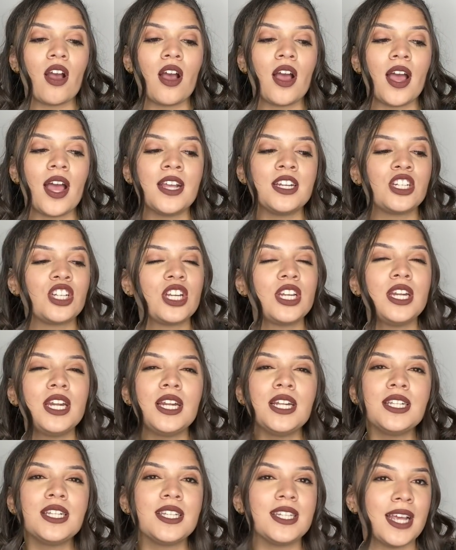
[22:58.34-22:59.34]
And she
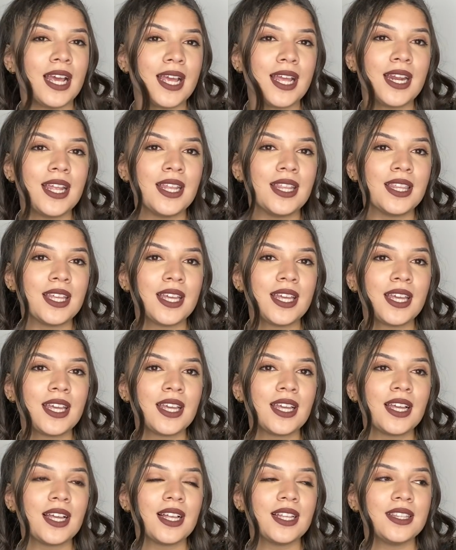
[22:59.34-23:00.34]
didn't say
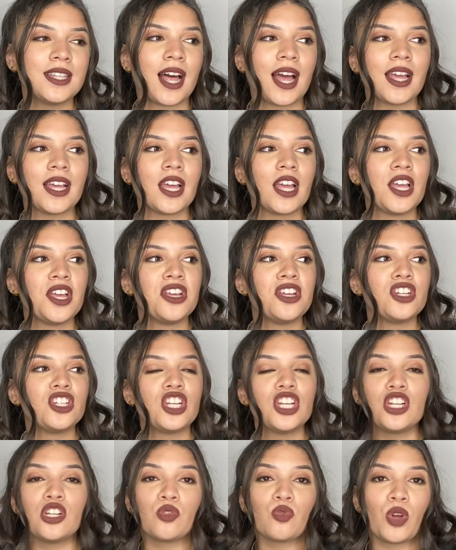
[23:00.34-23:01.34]
anything. Like,
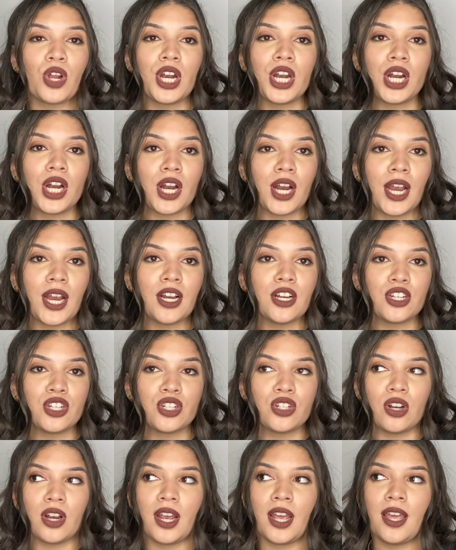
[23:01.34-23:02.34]
she just wanted her hair
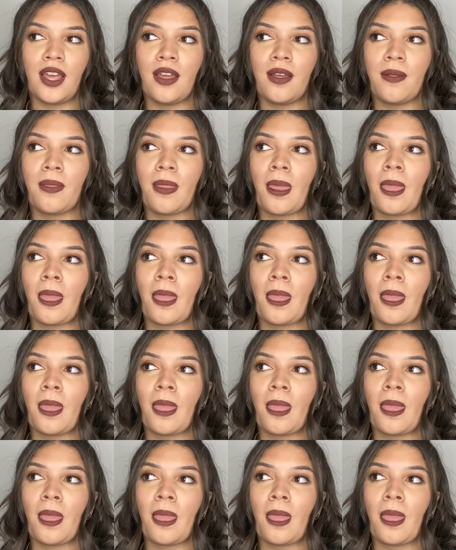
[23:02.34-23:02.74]
straight.